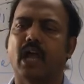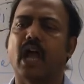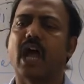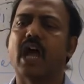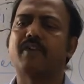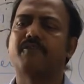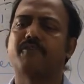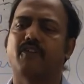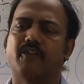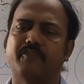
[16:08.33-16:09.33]

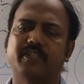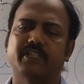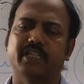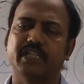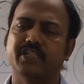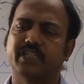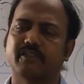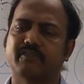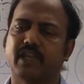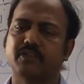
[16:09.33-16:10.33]
half of its
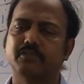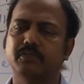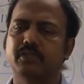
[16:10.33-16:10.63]
initial value.